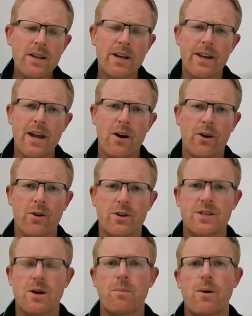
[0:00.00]
And now
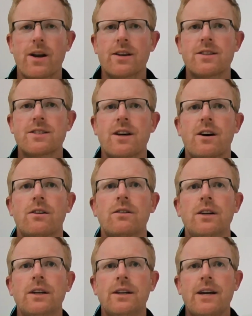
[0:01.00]
across our practice, our
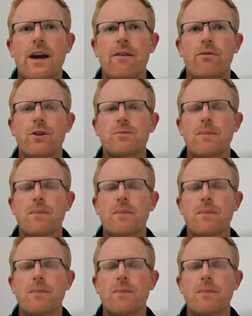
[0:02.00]
average